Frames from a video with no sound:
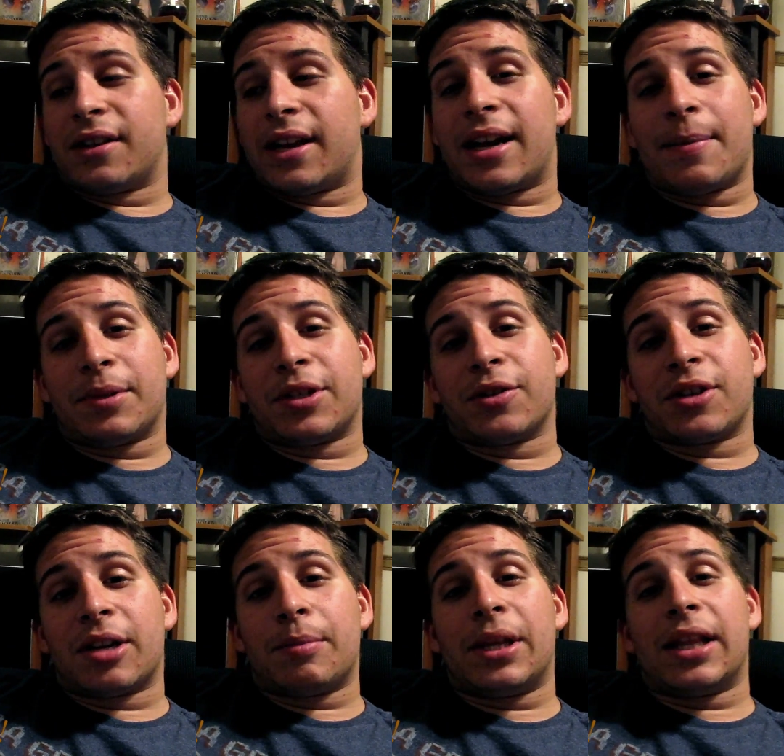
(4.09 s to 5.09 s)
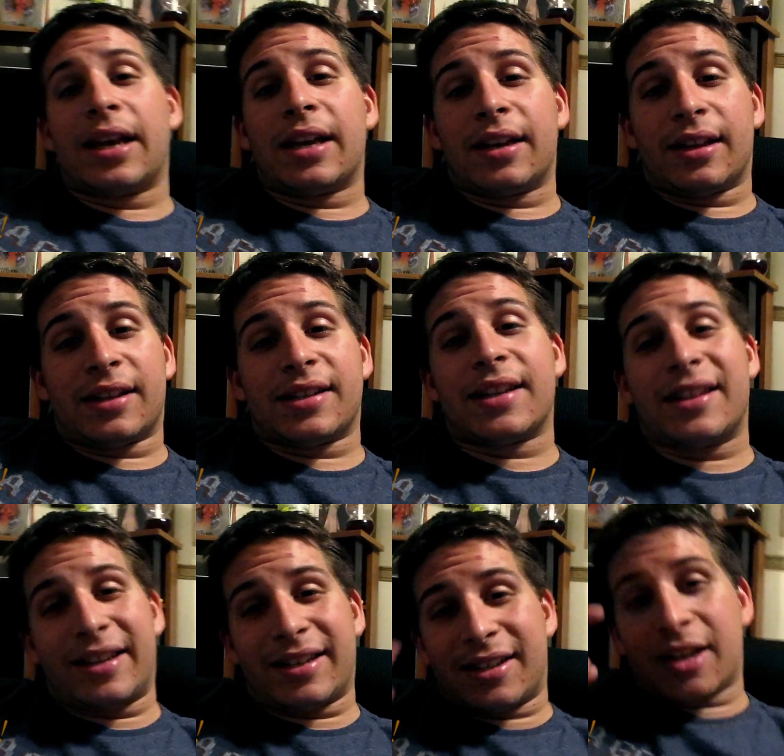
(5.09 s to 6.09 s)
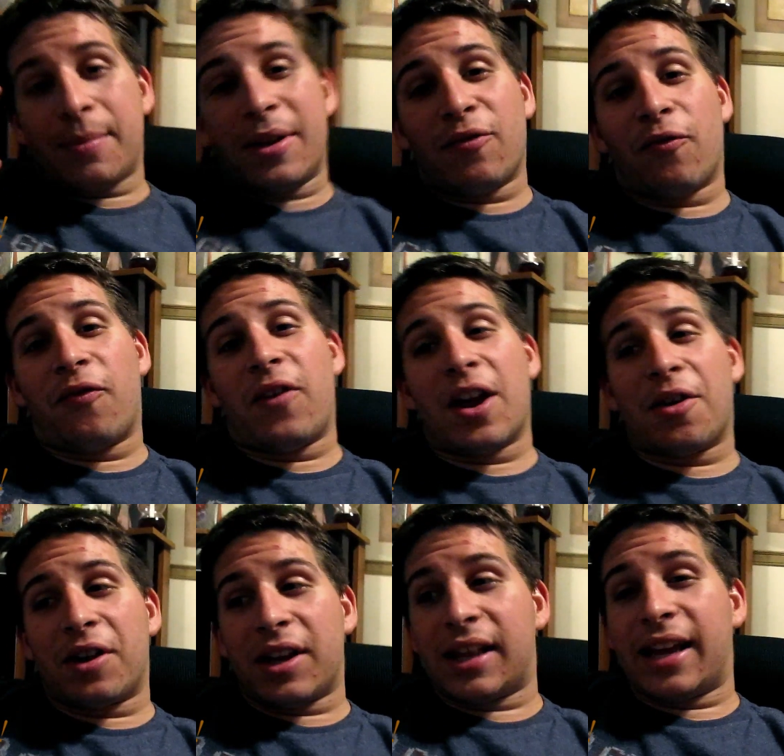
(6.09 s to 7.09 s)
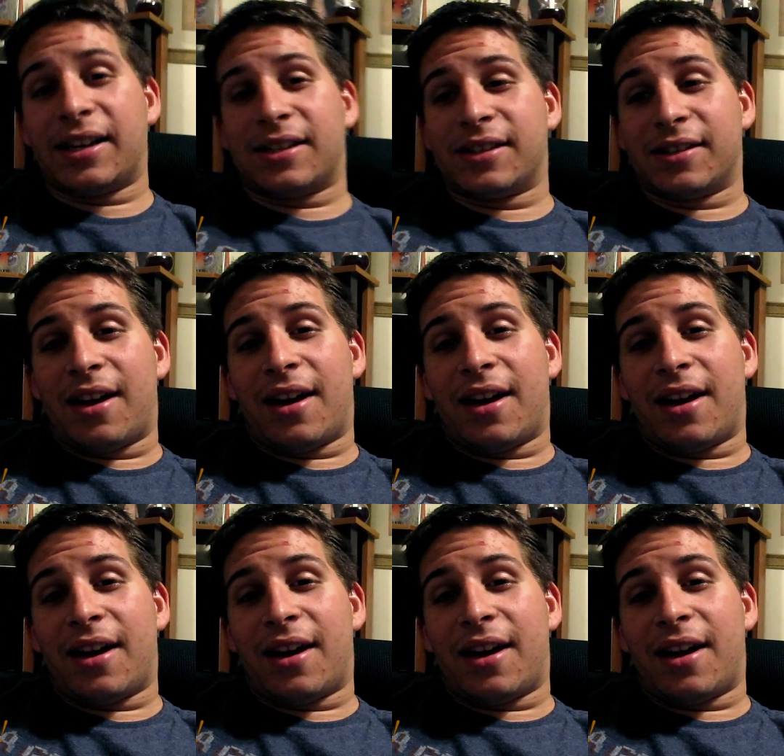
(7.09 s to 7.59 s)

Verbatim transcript: that an episode's gonna be late unless I think it's gonna be very late.